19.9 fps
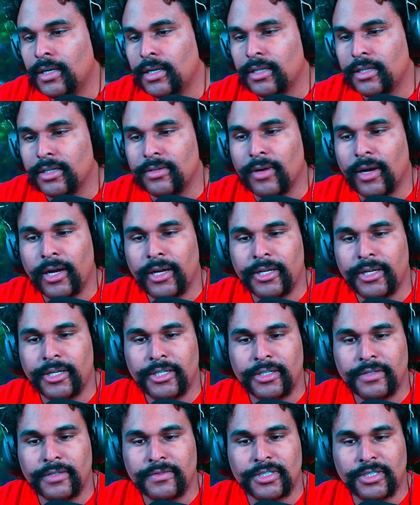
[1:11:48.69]
The
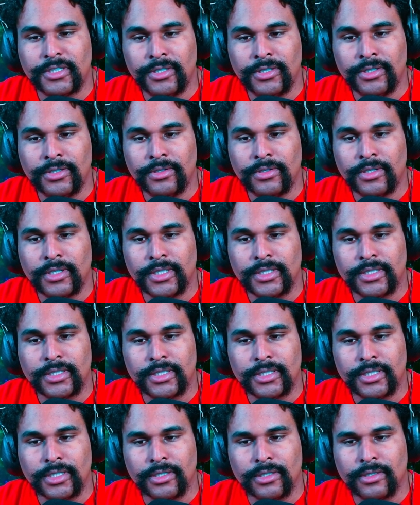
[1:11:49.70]
grinding of steel on
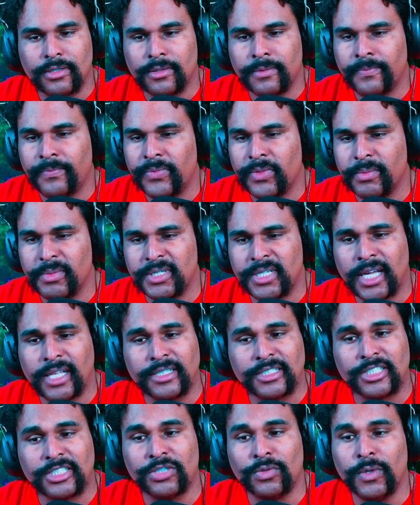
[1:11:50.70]
steel, the
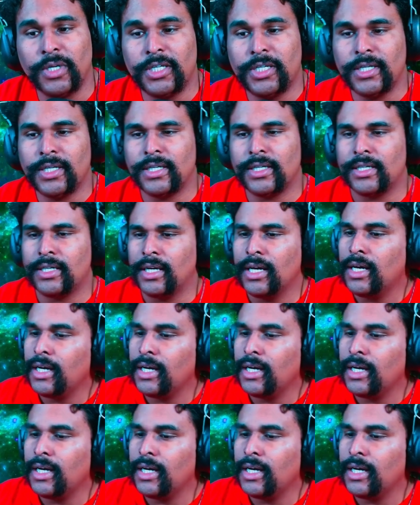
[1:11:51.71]
metallic squeaking,